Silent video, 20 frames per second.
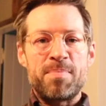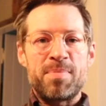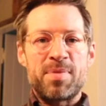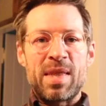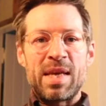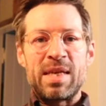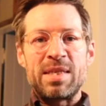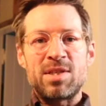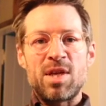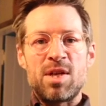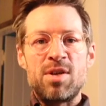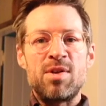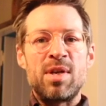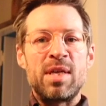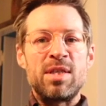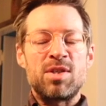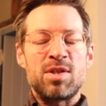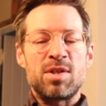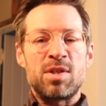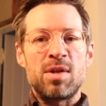things that you
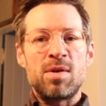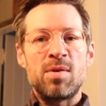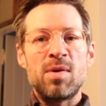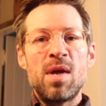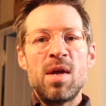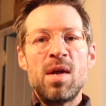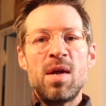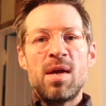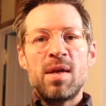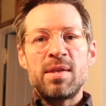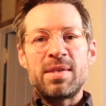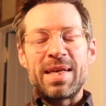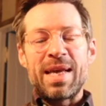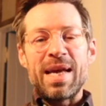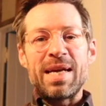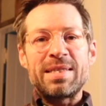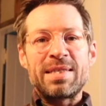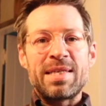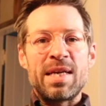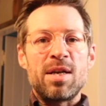need to do to
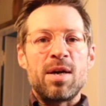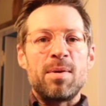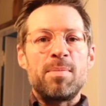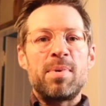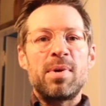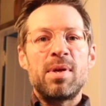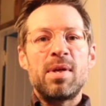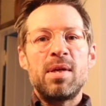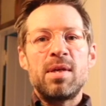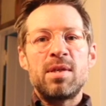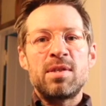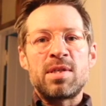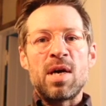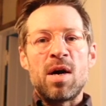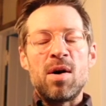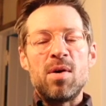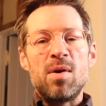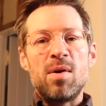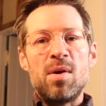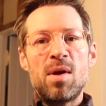get set up.
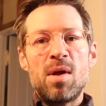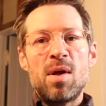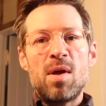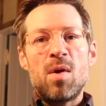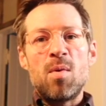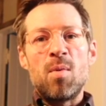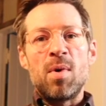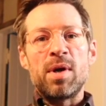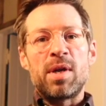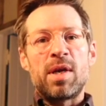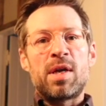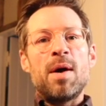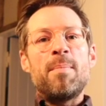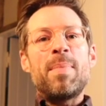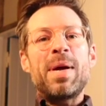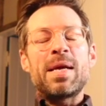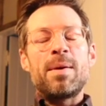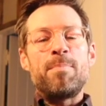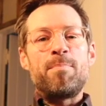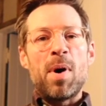So we're going to come
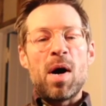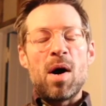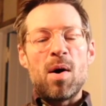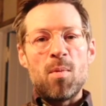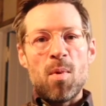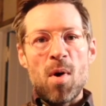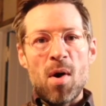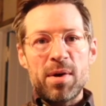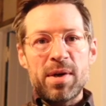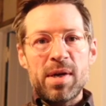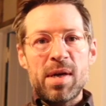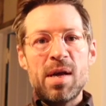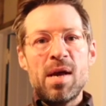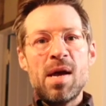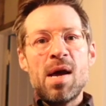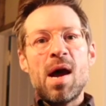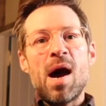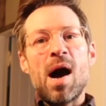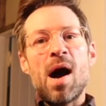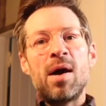back in part 1.
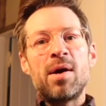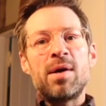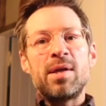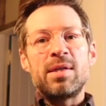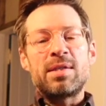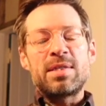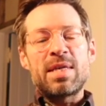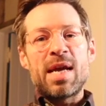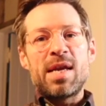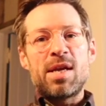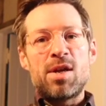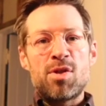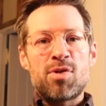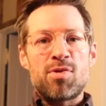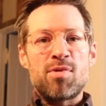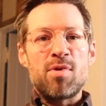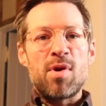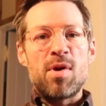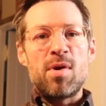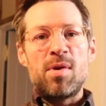I'm going to take you
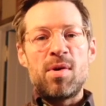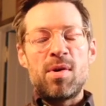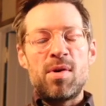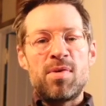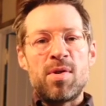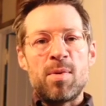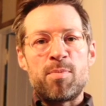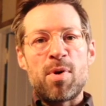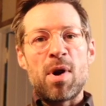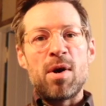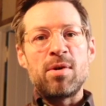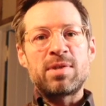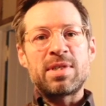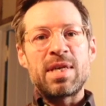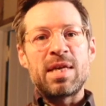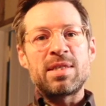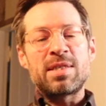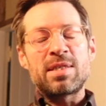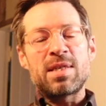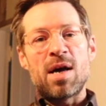through the
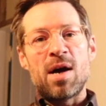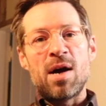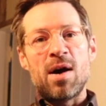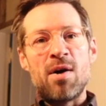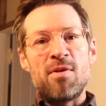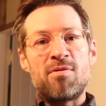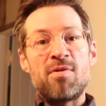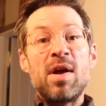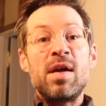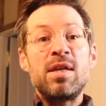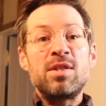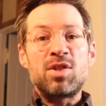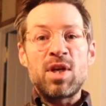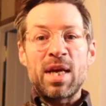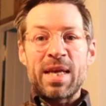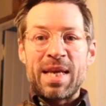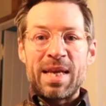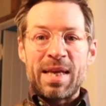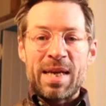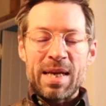process of
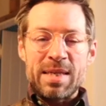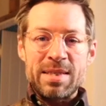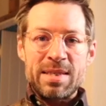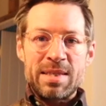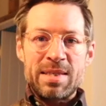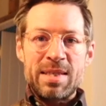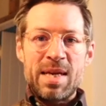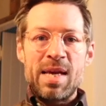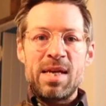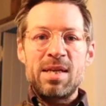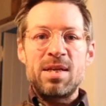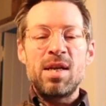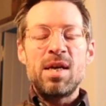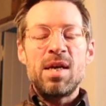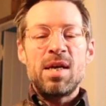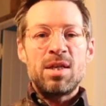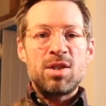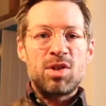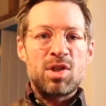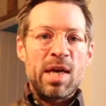checking guests in,
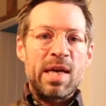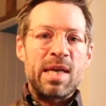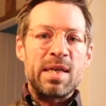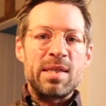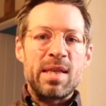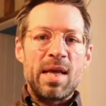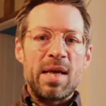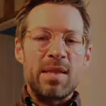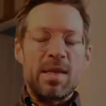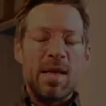checking that